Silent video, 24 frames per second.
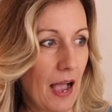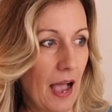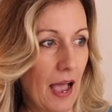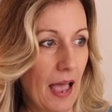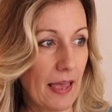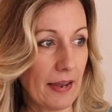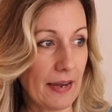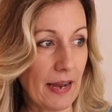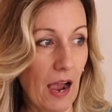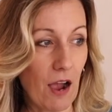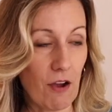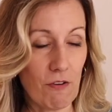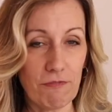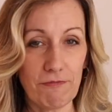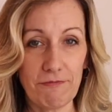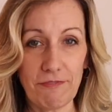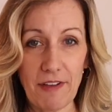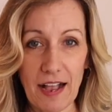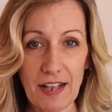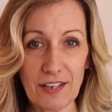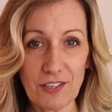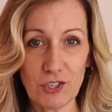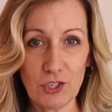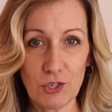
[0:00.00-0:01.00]
And how
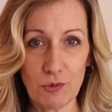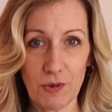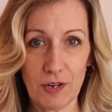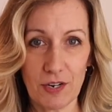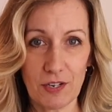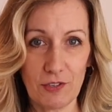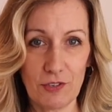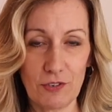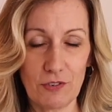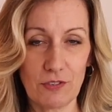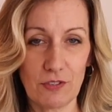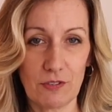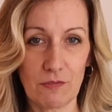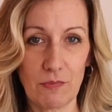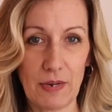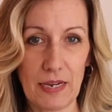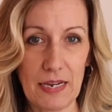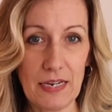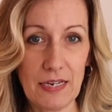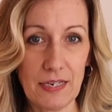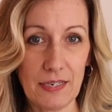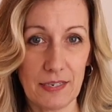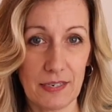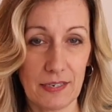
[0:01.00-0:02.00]
fast you want to lose the
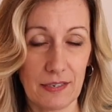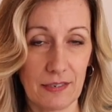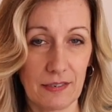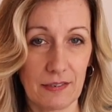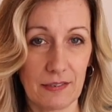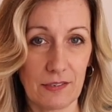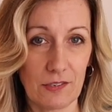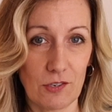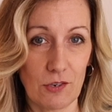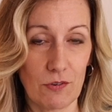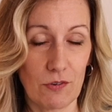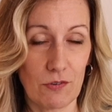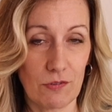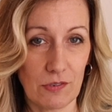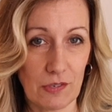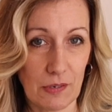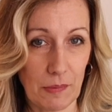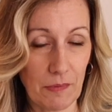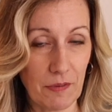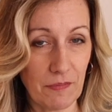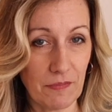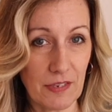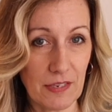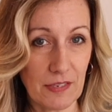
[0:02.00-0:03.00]
weight? So
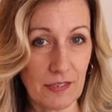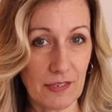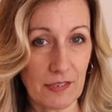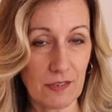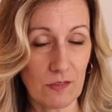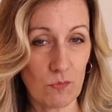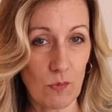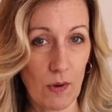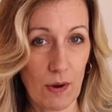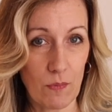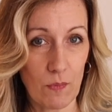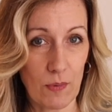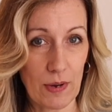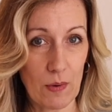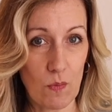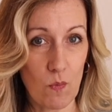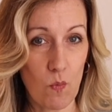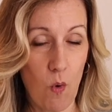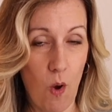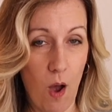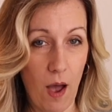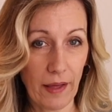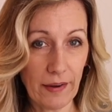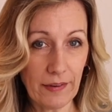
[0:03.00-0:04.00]
some of this is what we
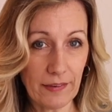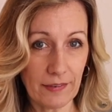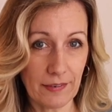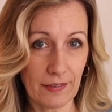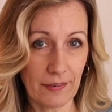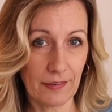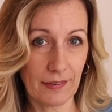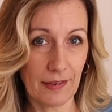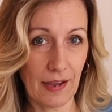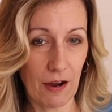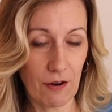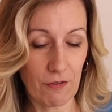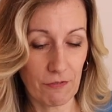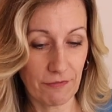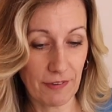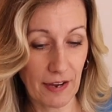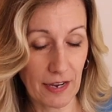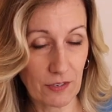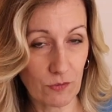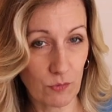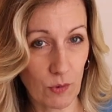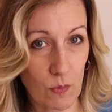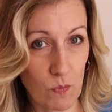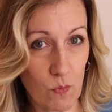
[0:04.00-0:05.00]
want, how
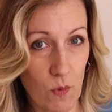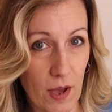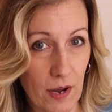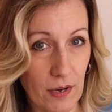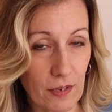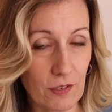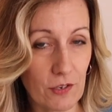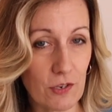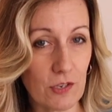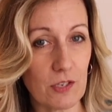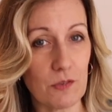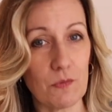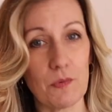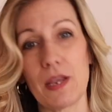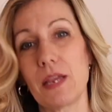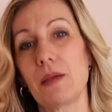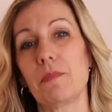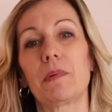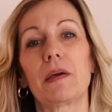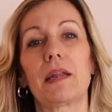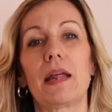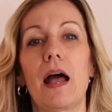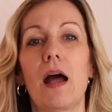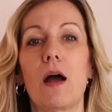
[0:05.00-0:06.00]
fast we want to lose the weight,
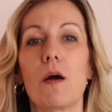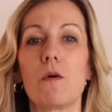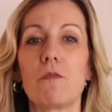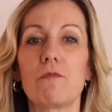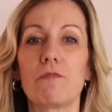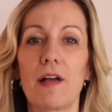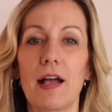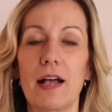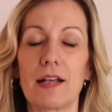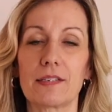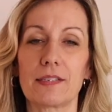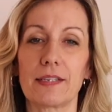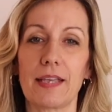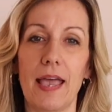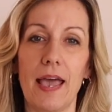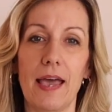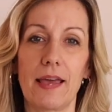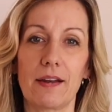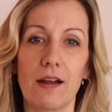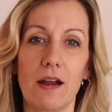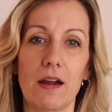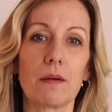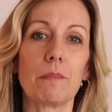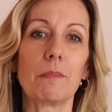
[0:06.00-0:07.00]
but how fast
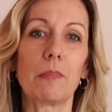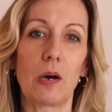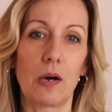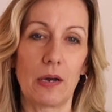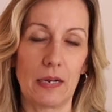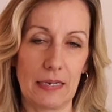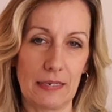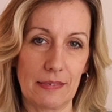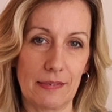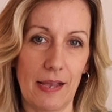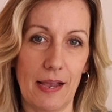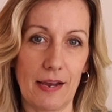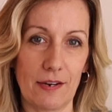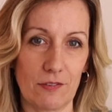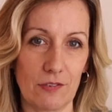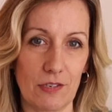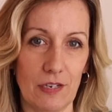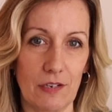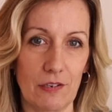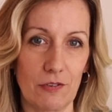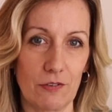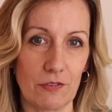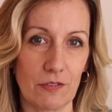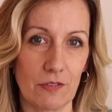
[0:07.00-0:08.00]
can our bodies
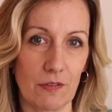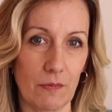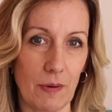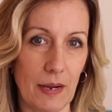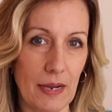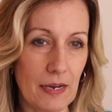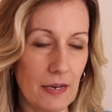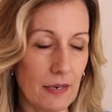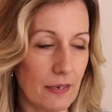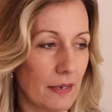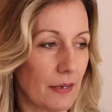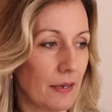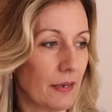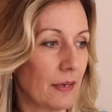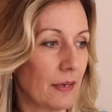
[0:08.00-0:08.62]
actually lose the weight?